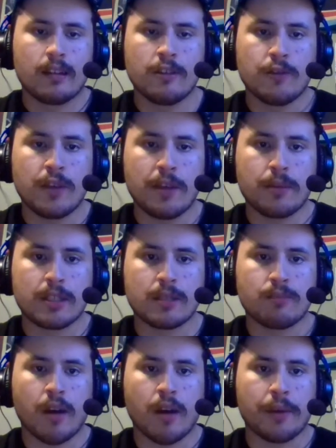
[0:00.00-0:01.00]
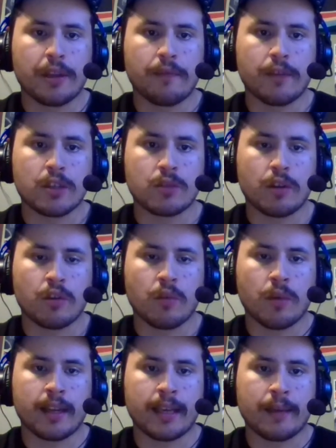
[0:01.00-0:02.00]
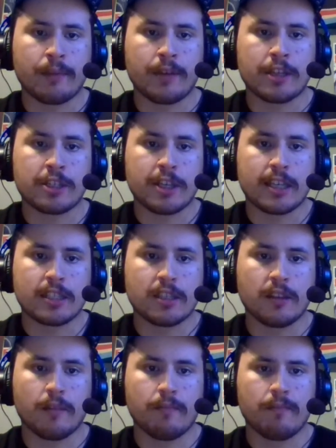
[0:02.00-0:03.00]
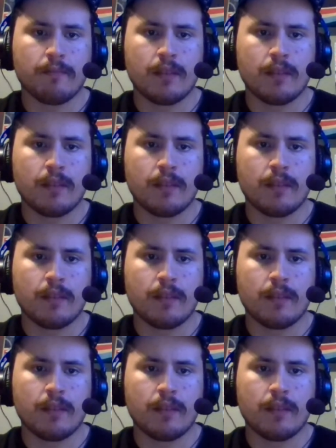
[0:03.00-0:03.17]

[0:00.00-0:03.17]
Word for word: Yuki was probably the first one who wanted to give revenge on Godzilla,